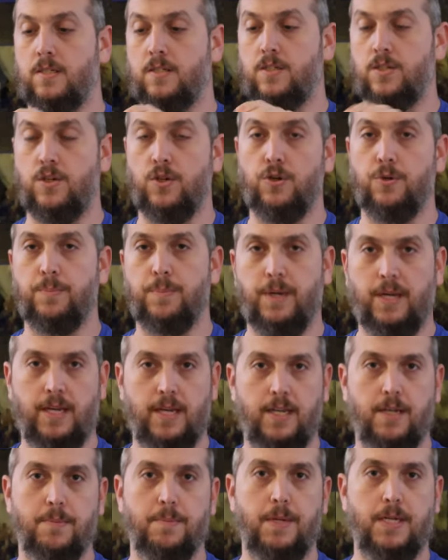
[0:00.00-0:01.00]
scoop
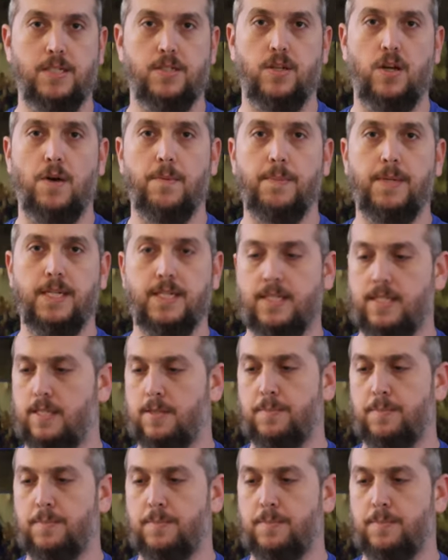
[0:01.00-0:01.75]
in my salt mix.